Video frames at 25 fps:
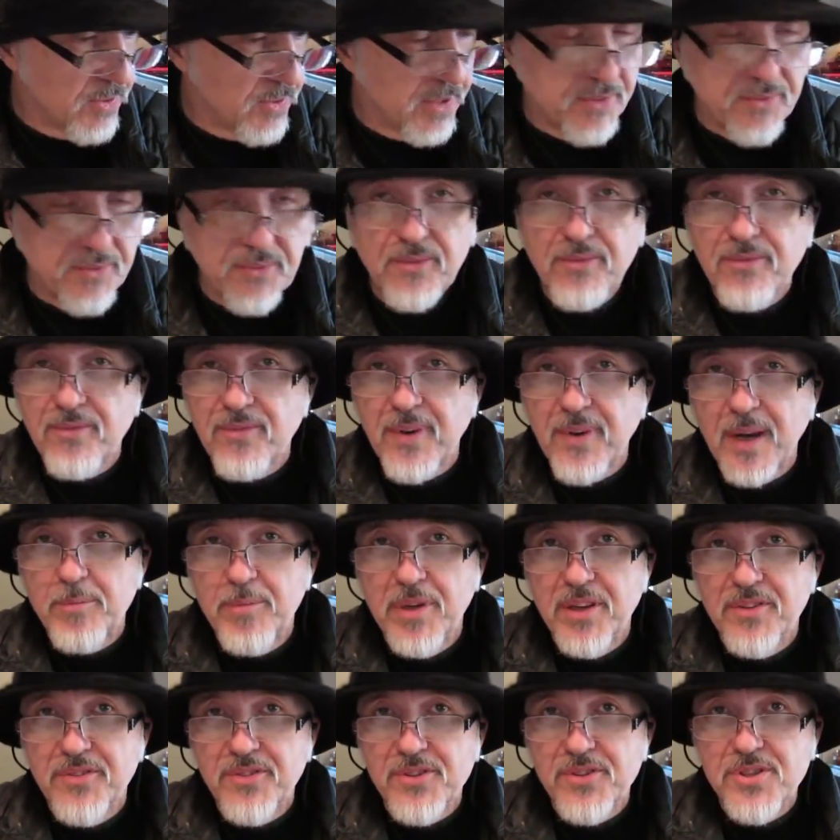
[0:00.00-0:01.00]
doing a
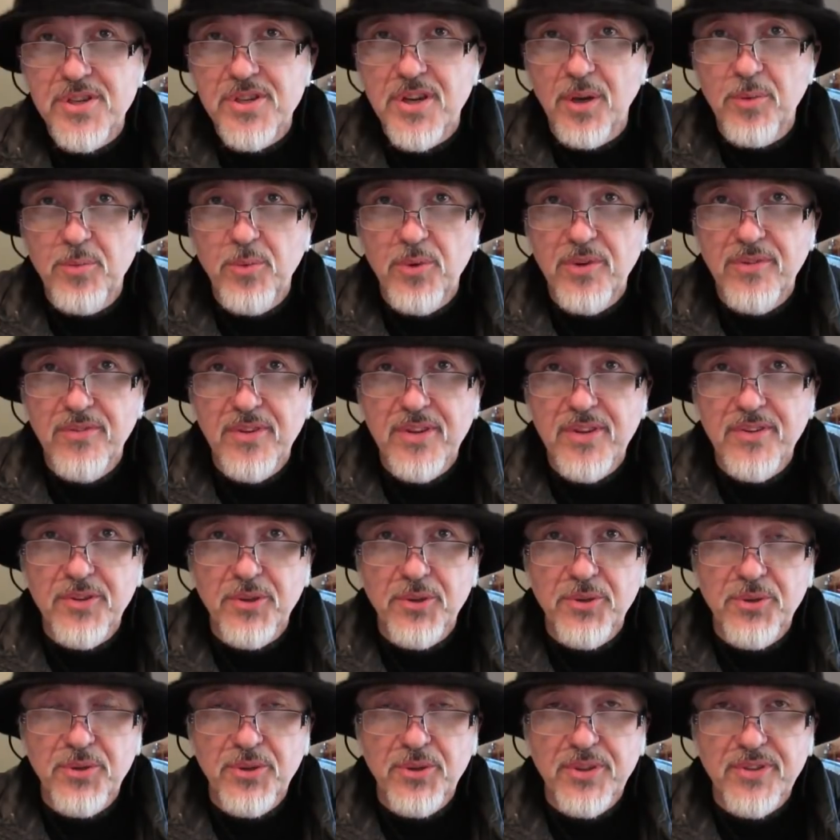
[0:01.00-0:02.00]
fabulous job with his
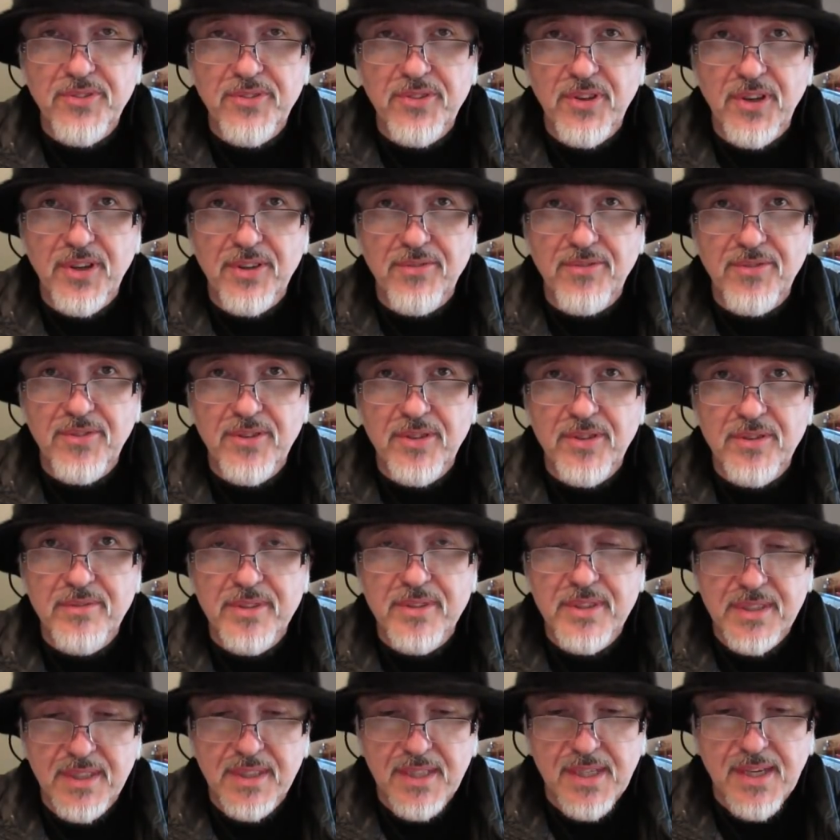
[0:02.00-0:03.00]
Orca
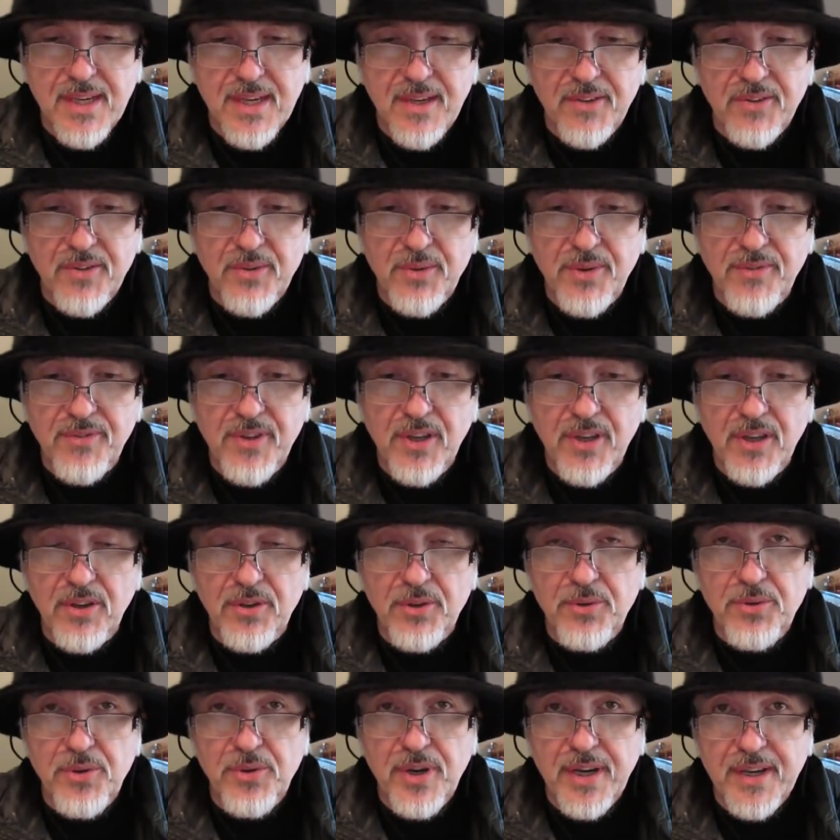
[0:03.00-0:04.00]
Typhoon. So if you're
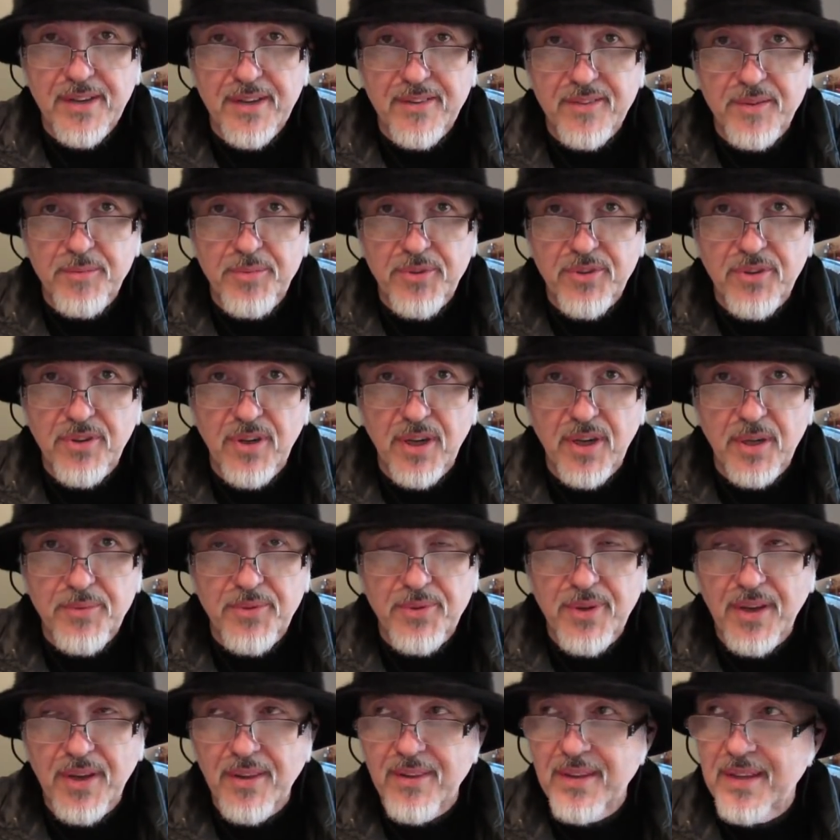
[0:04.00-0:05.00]
not already subscribed
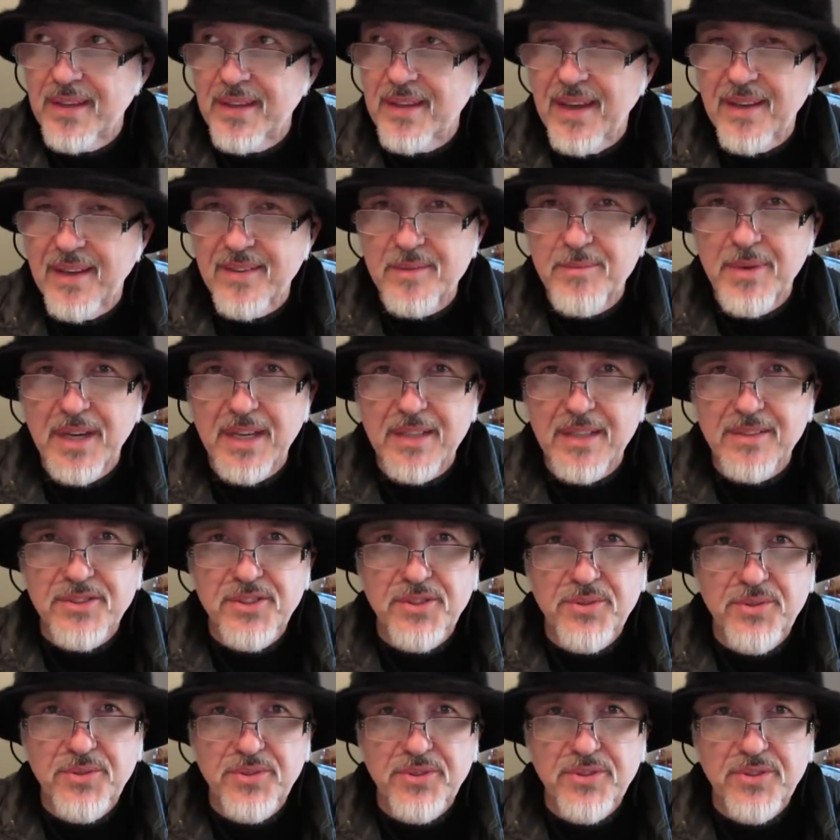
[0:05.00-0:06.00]
to him, I think he has about
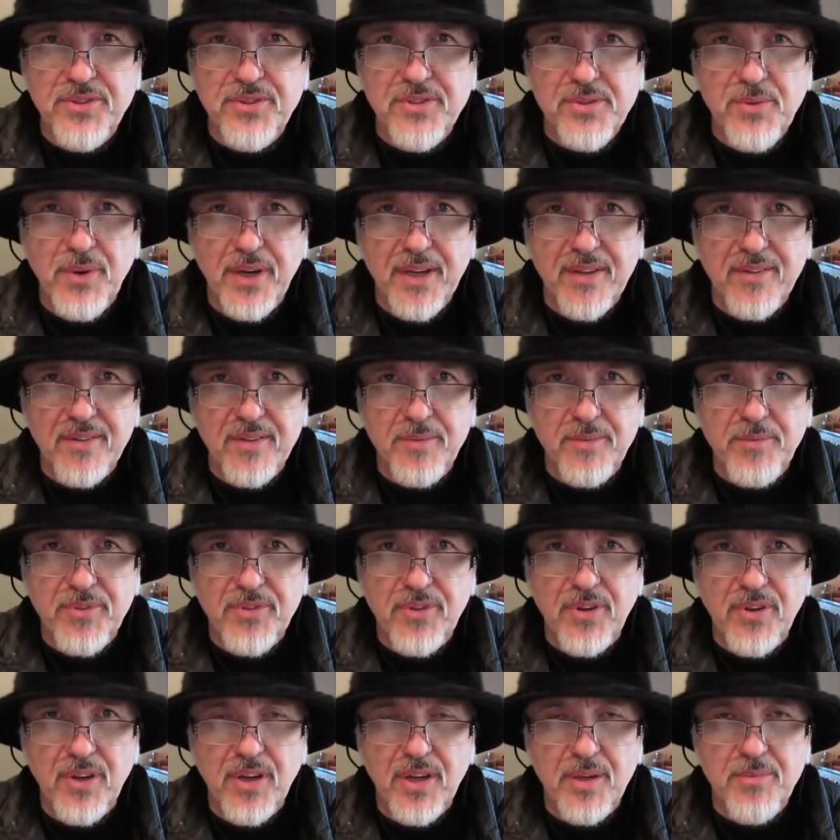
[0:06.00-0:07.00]
220
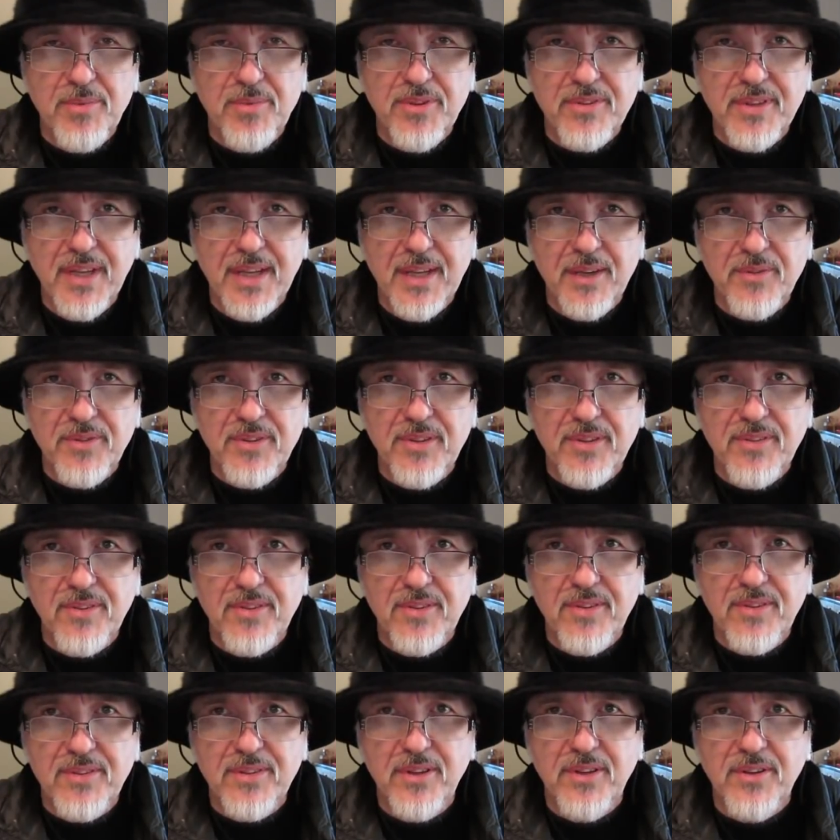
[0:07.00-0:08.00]
subscribers now
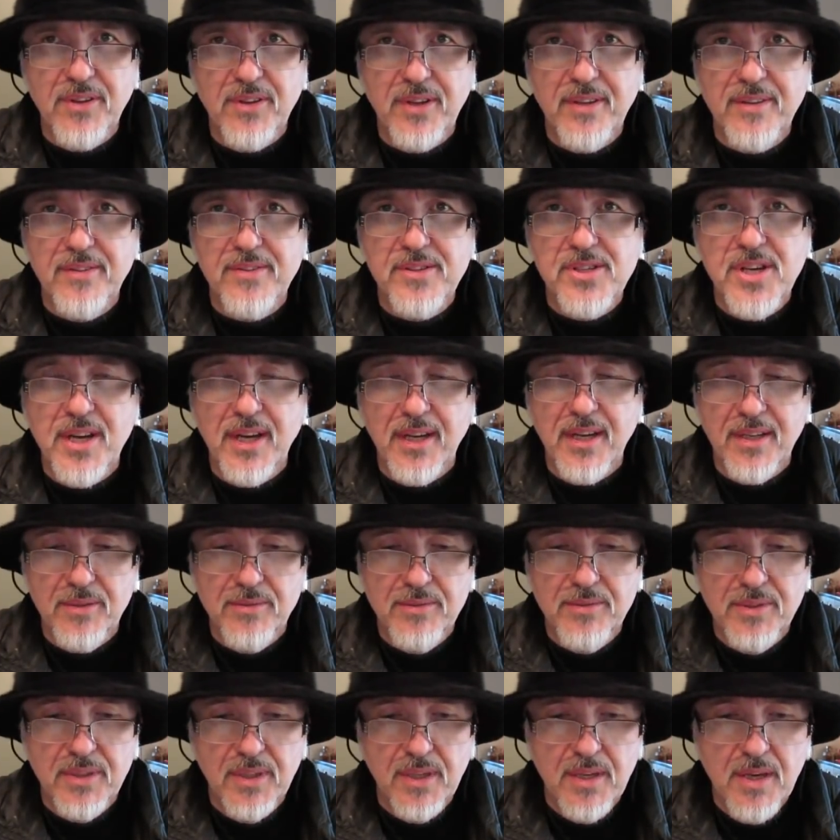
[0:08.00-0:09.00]
since he started his
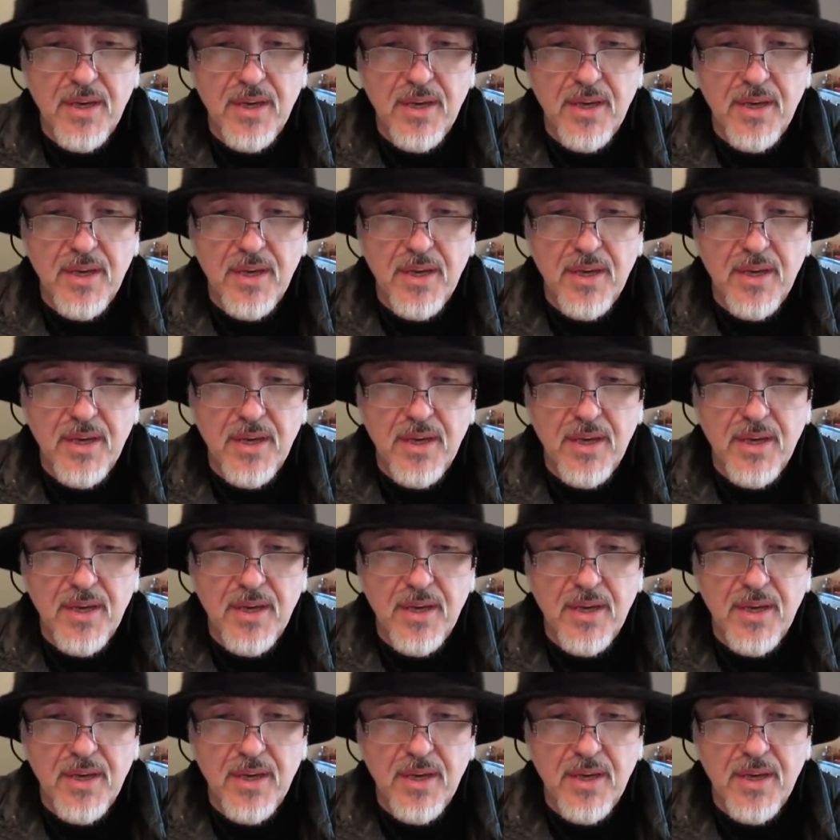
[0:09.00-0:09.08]
channel.